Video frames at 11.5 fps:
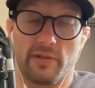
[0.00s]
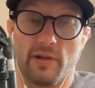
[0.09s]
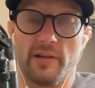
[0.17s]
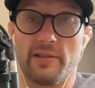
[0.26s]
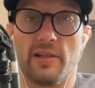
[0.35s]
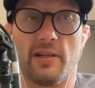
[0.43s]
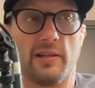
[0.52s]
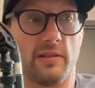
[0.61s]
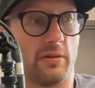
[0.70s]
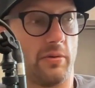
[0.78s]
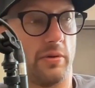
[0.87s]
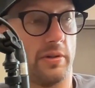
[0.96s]
hunting
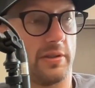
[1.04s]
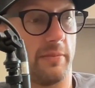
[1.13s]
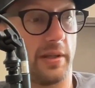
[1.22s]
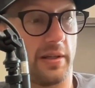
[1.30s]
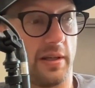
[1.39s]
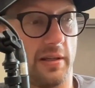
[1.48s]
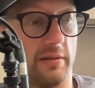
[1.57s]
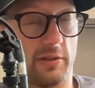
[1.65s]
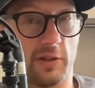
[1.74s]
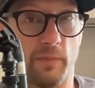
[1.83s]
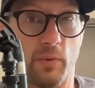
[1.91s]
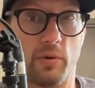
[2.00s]
or something in
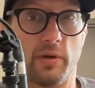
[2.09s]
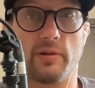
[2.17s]
sport